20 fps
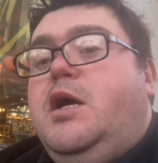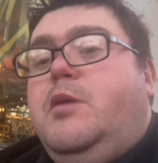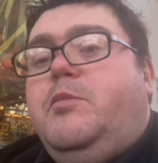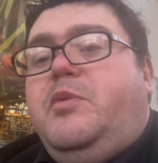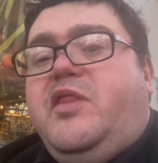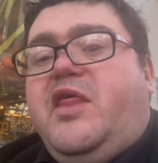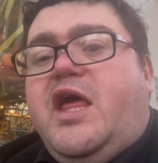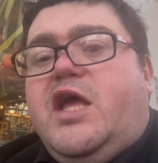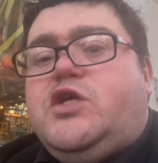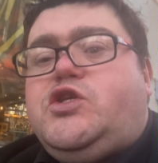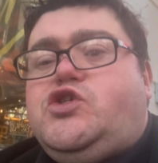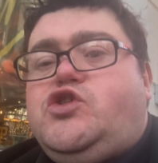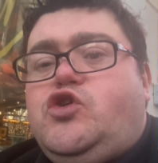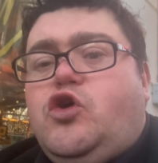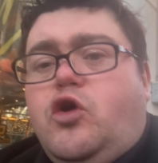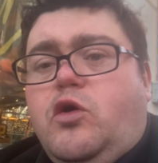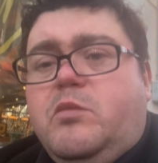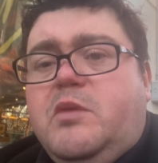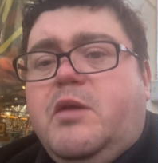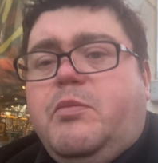But there are
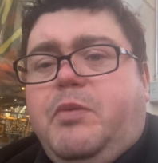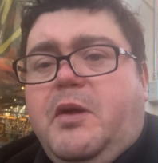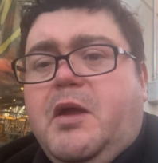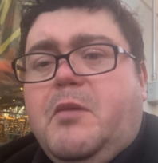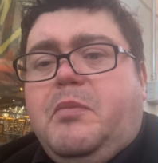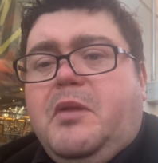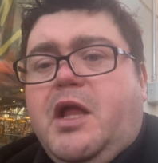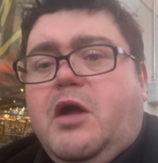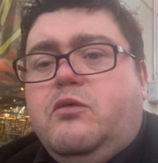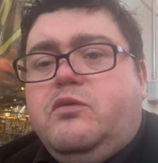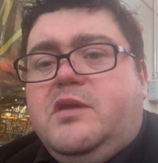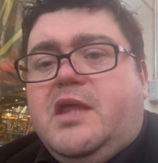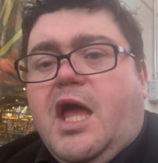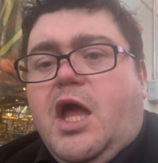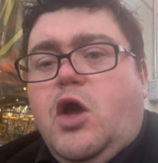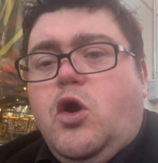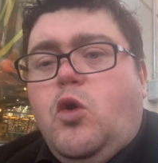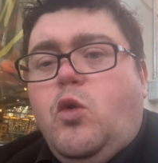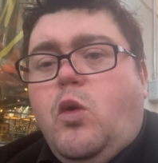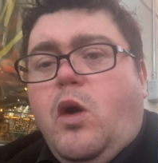so many people out
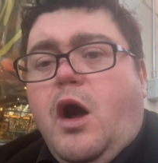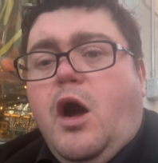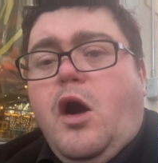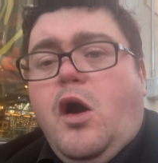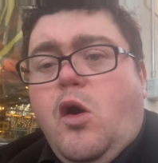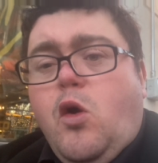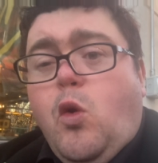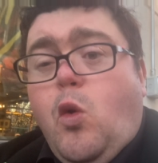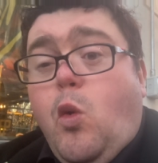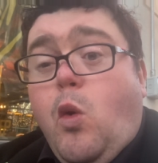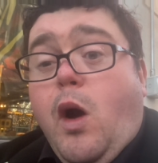there who are